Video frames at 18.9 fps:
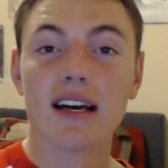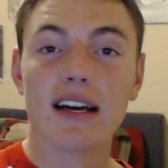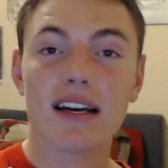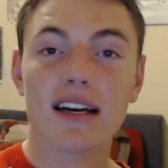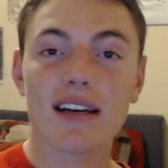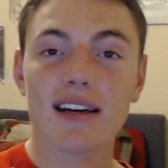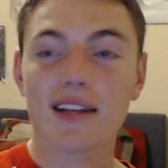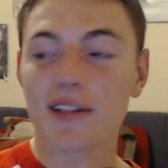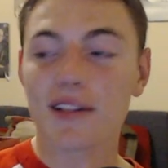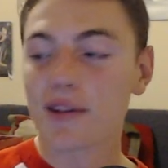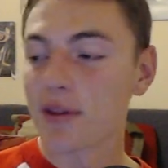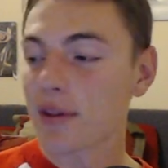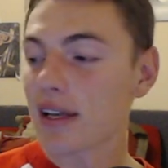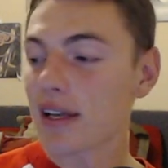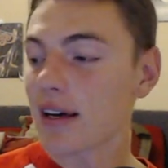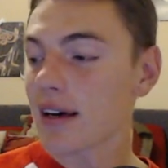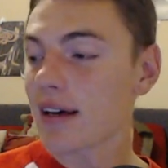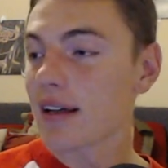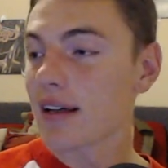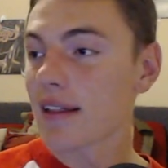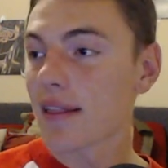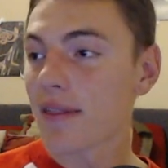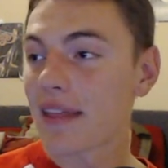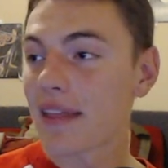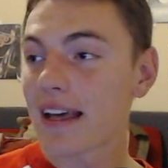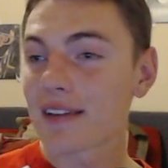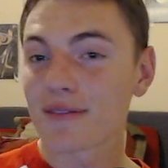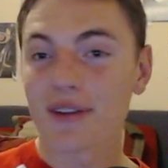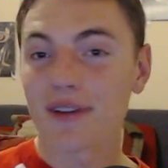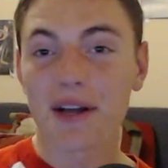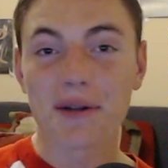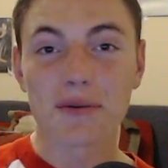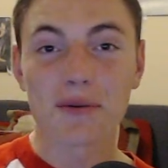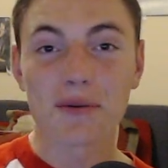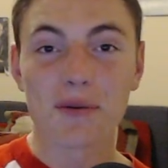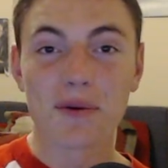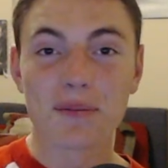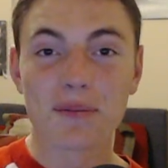and that
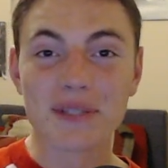vinyl will